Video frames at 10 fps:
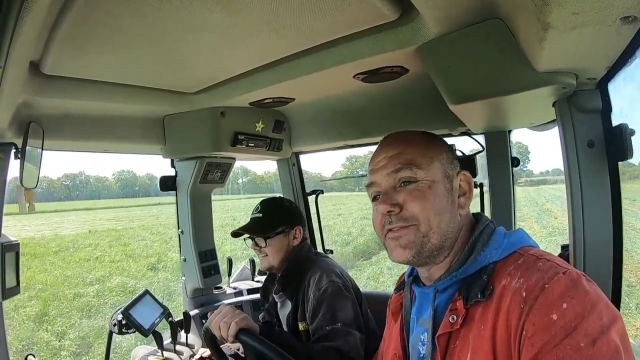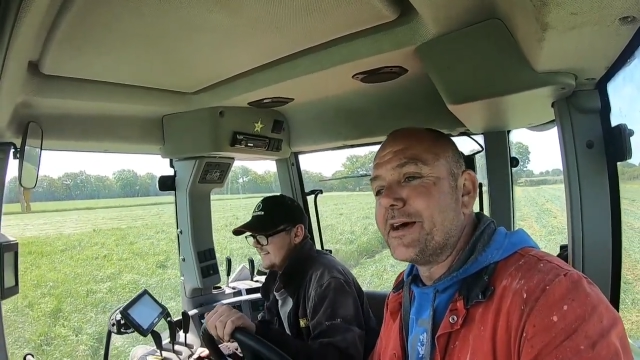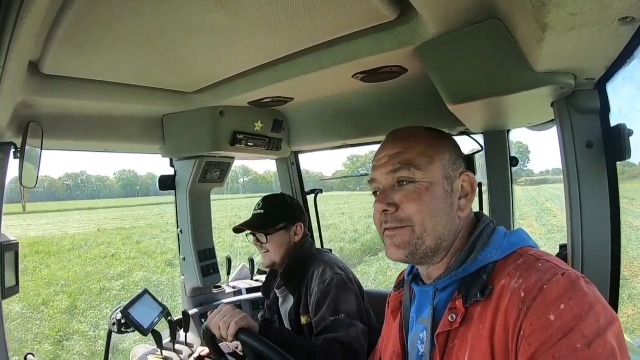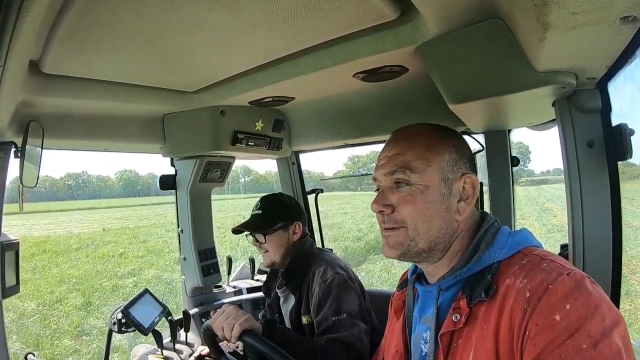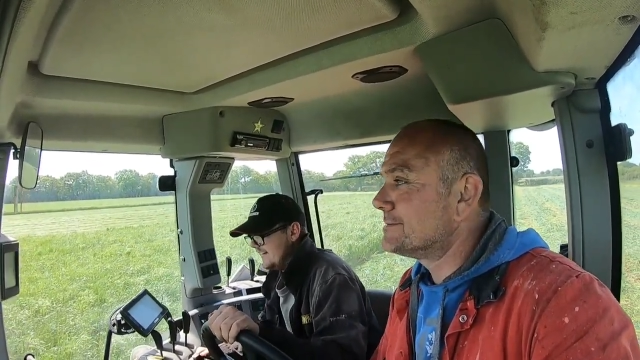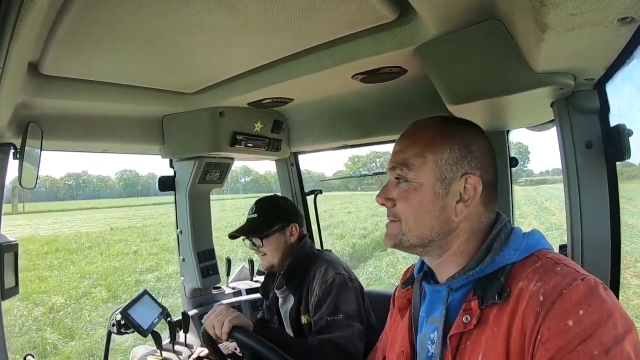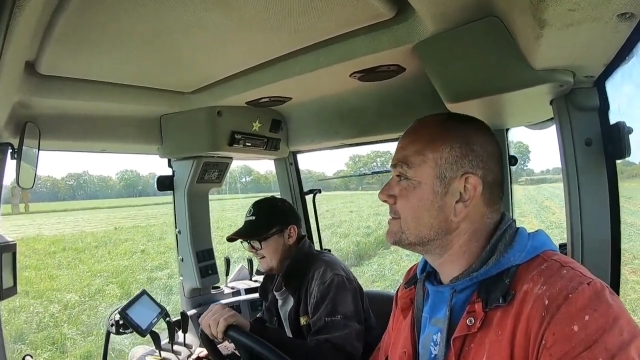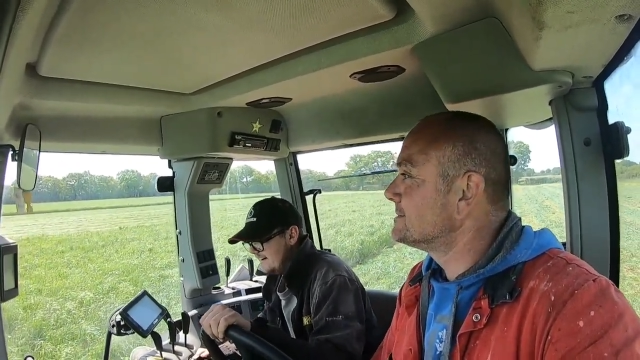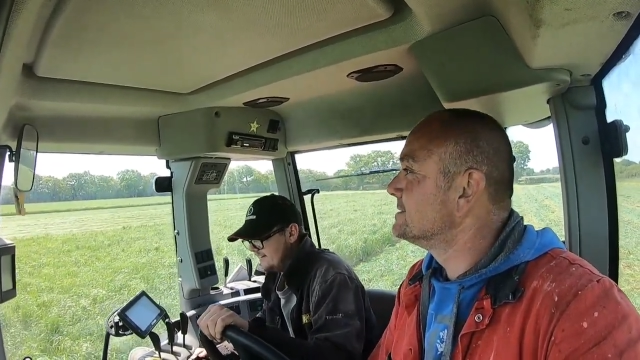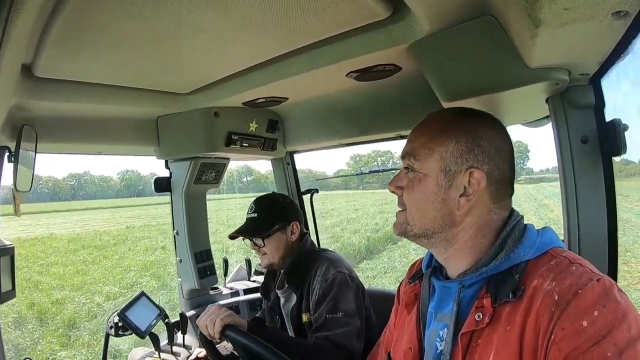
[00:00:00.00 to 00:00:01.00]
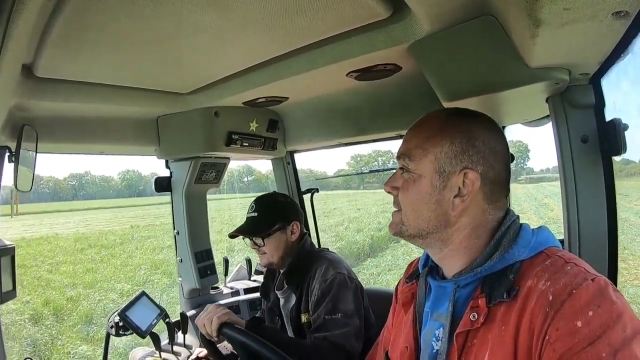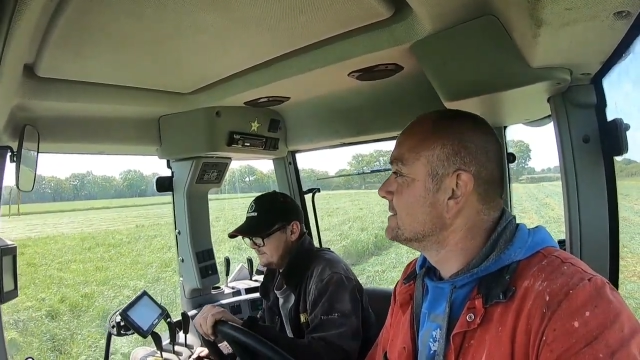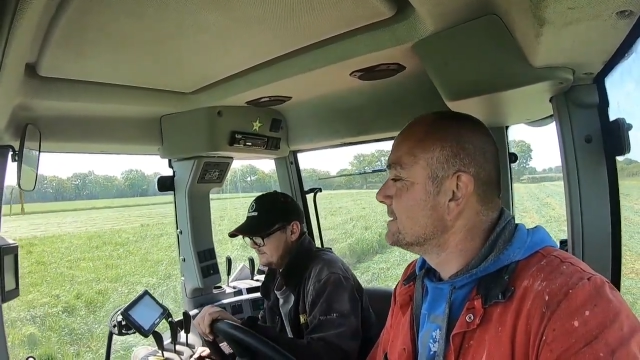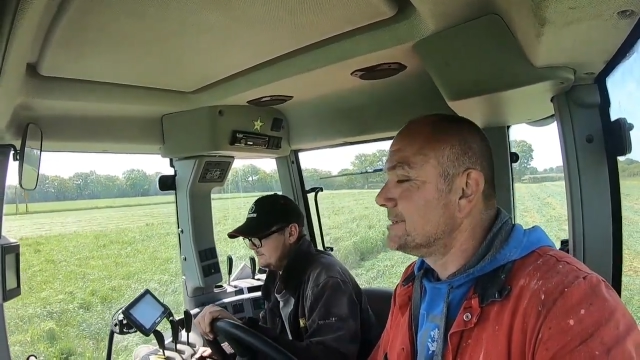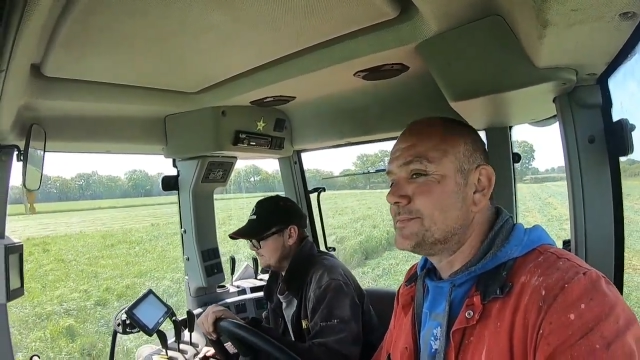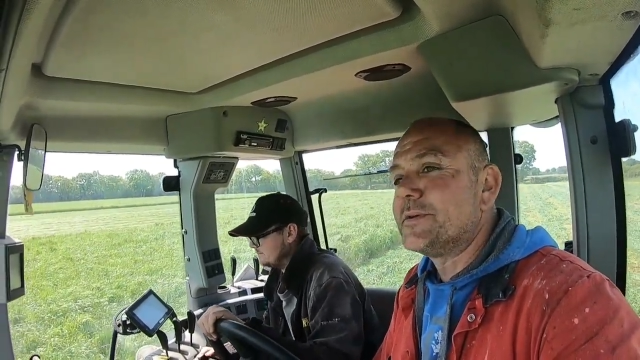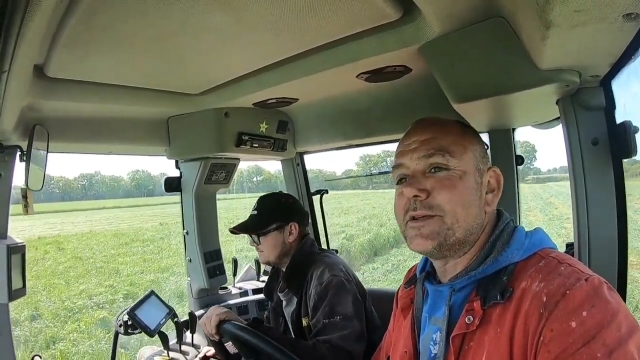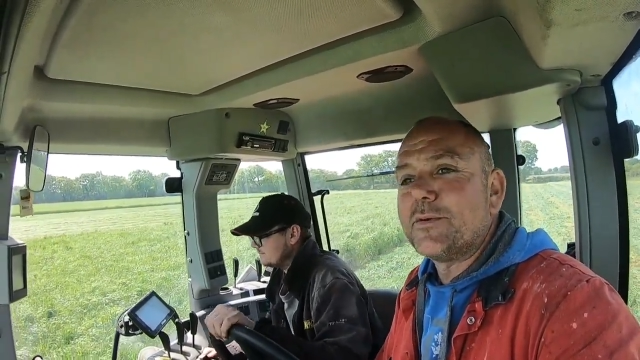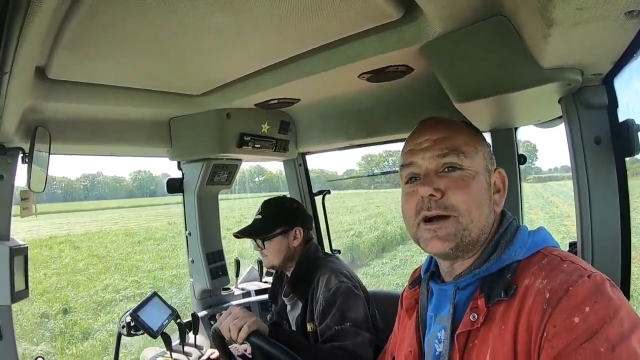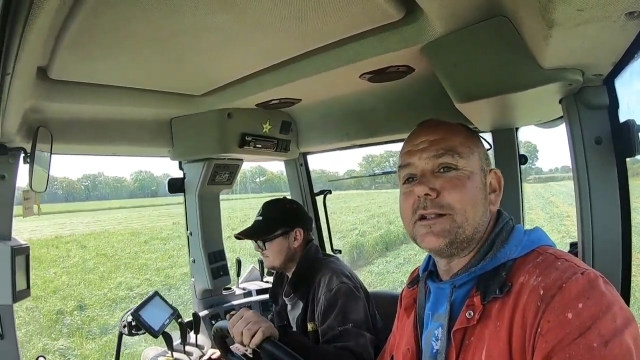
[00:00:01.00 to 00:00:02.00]
now. It's
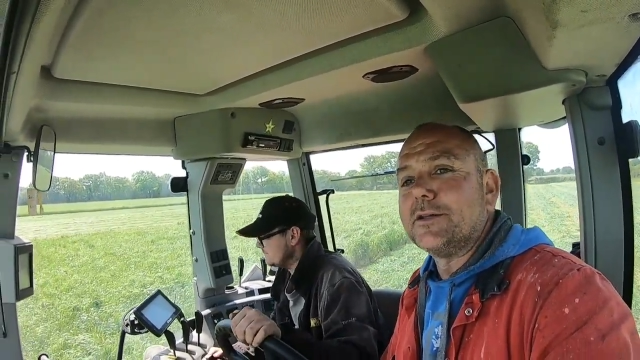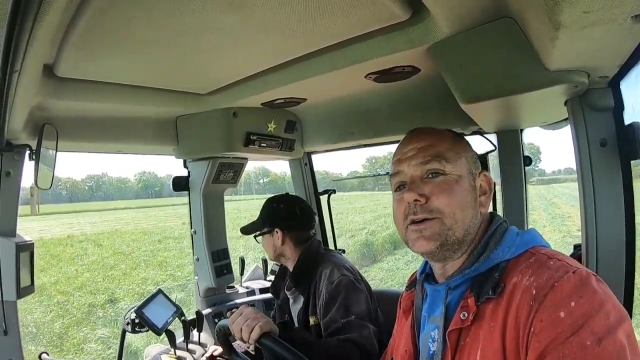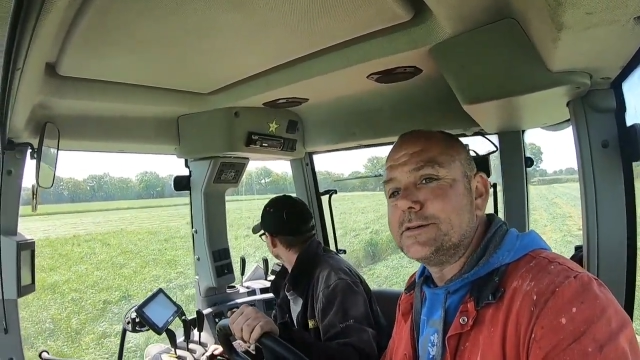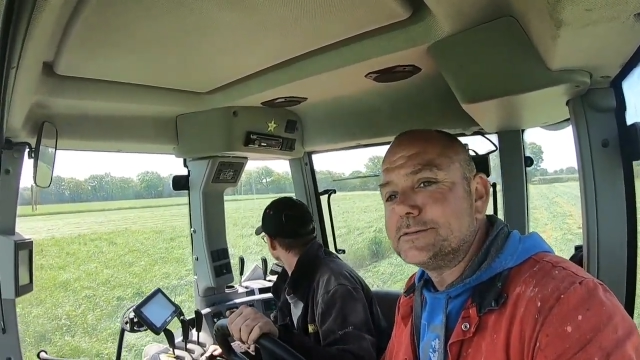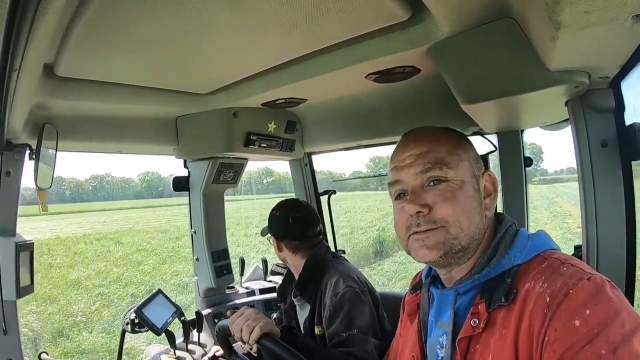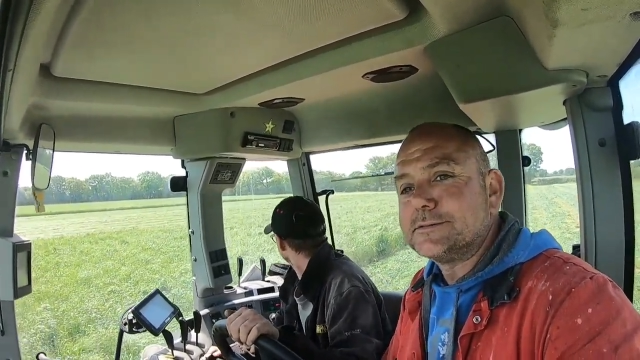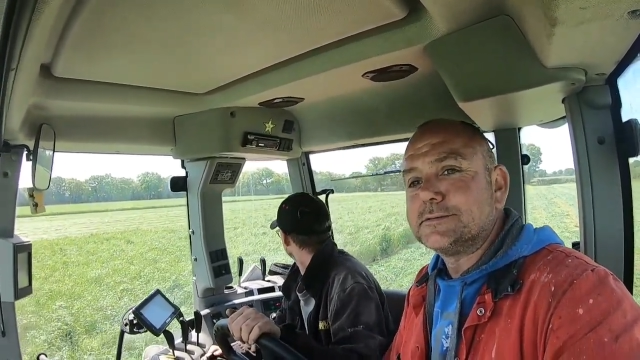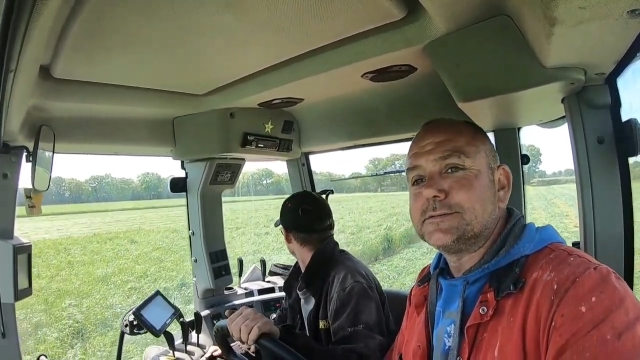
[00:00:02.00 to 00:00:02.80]
been a while though.